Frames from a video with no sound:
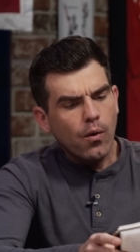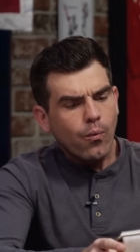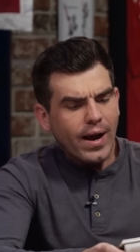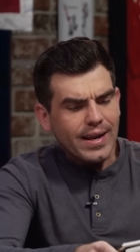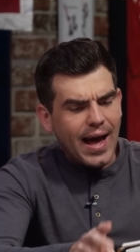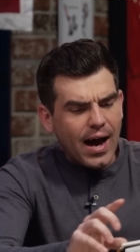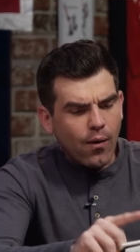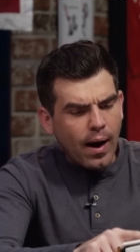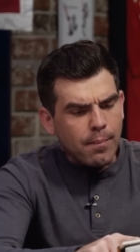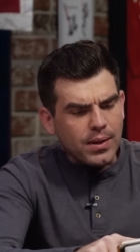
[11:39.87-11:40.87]
Right
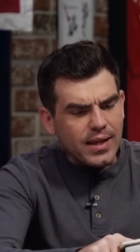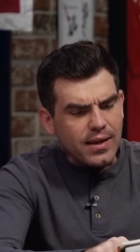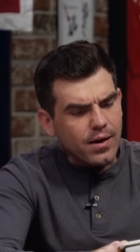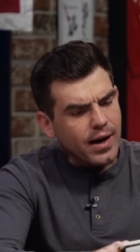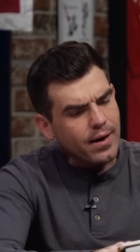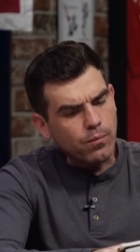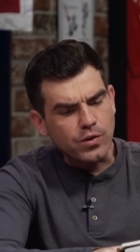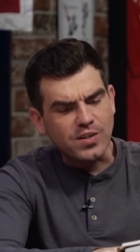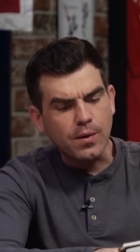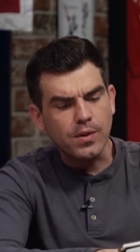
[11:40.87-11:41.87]
now, I believe
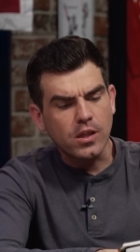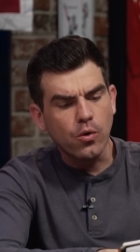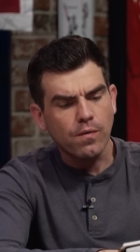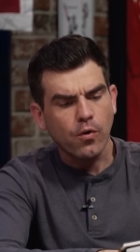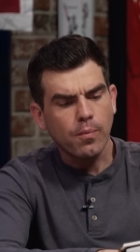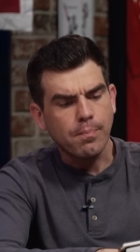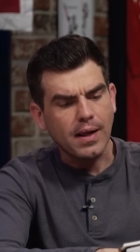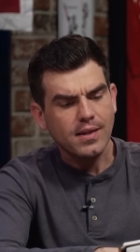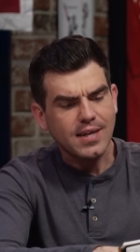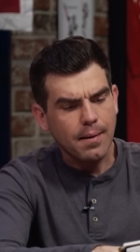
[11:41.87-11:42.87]
we'll see with Louisville
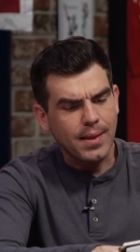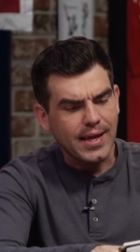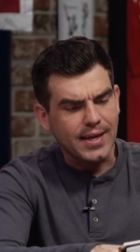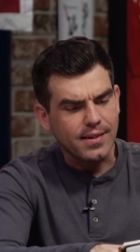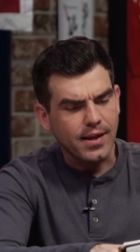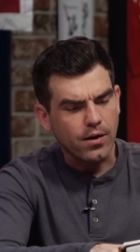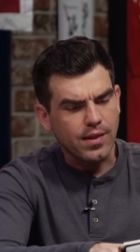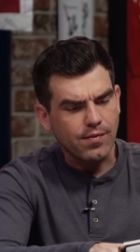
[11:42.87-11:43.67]
by the time they get there.